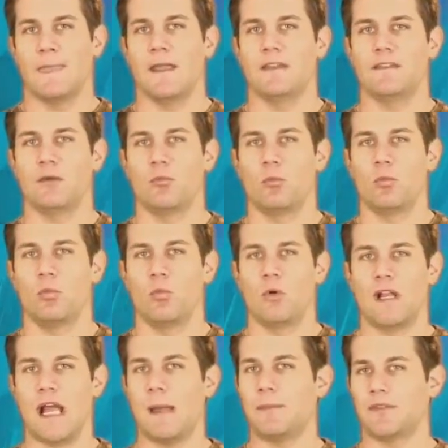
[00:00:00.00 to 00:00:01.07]
And then
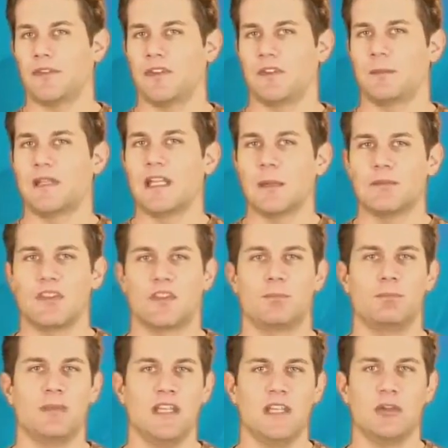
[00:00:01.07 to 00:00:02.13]
what happens is it becomes this
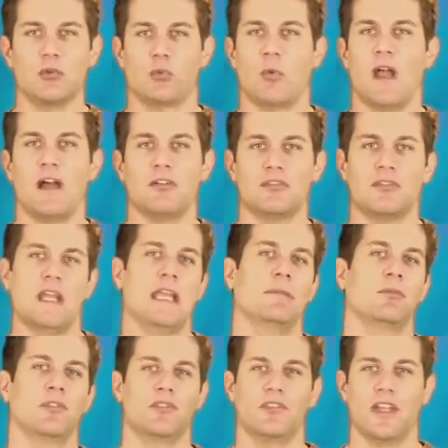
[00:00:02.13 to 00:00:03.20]
big round
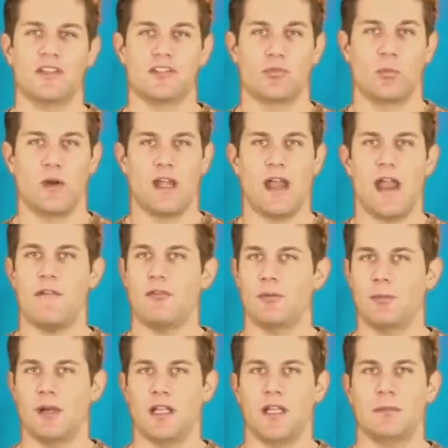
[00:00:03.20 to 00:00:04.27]
table session where
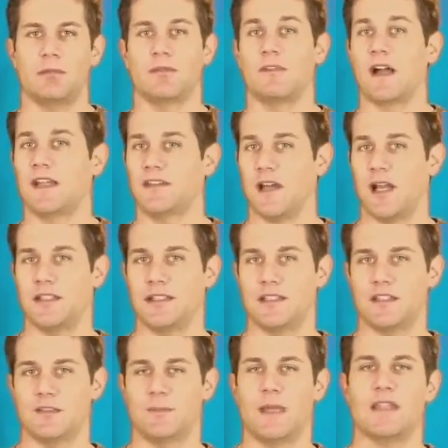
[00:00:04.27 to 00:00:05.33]
everybody provides
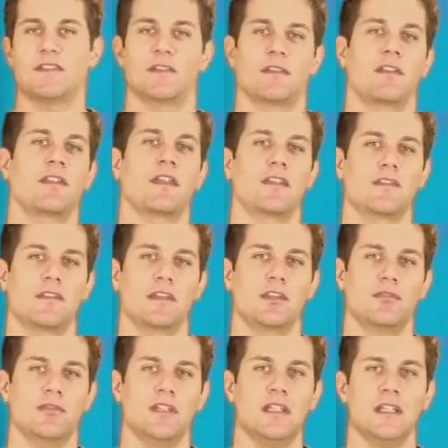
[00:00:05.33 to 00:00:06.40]
ideas based on the things that
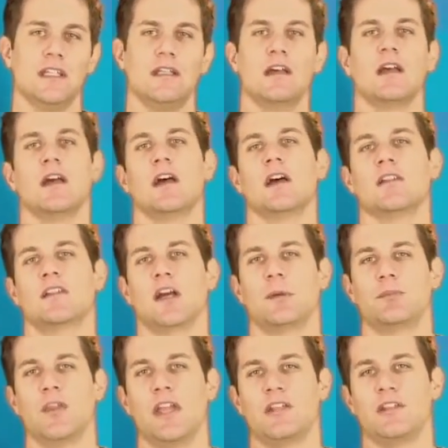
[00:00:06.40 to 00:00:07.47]
you need to
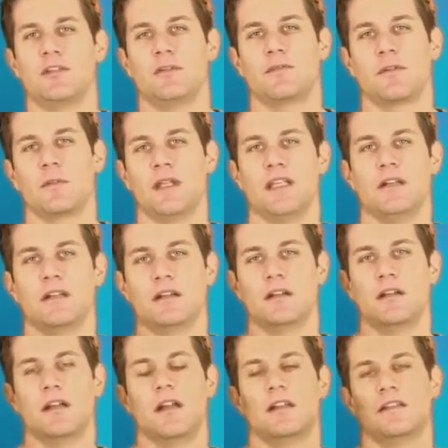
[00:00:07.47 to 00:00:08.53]
help take you from
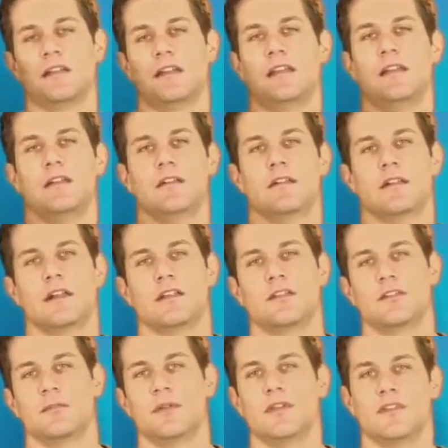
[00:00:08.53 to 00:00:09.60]
here to here in
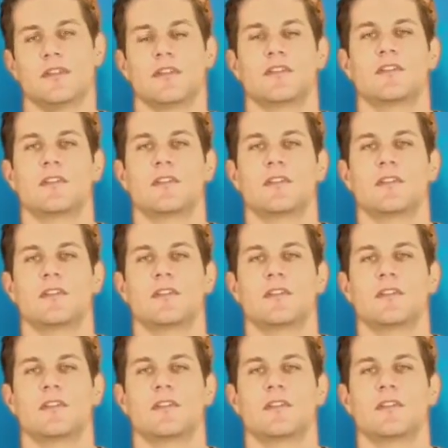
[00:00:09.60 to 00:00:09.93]
your business.